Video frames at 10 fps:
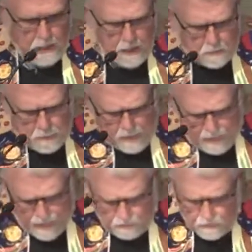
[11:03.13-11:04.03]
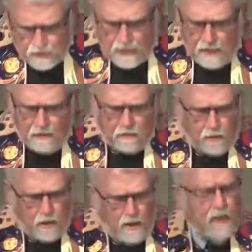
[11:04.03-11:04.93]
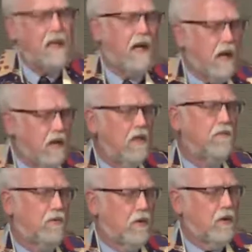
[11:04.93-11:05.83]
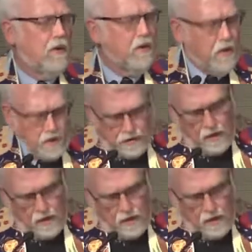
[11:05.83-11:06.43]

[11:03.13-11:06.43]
has been advocating for and caring for the earth